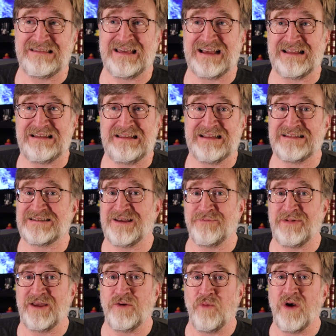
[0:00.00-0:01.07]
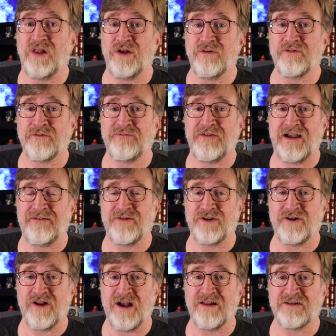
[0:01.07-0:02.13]
That ends up being well over
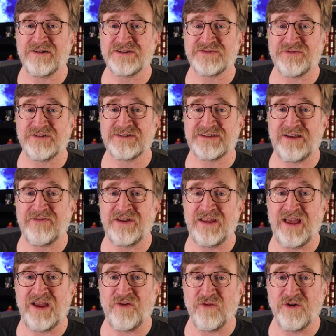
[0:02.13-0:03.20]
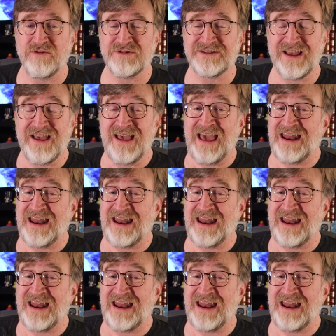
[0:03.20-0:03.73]
$500 for a 7-day cruise.